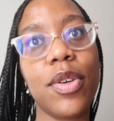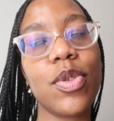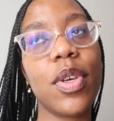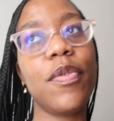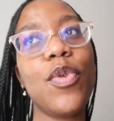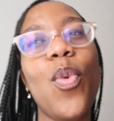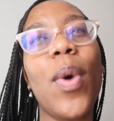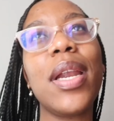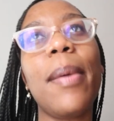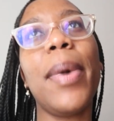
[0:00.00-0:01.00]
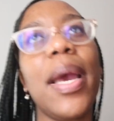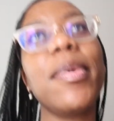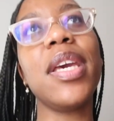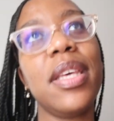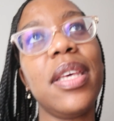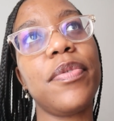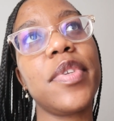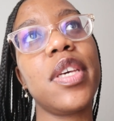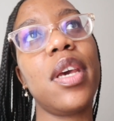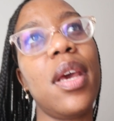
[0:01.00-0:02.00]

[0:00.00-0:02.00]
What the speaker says: So if you wanna buy me a gift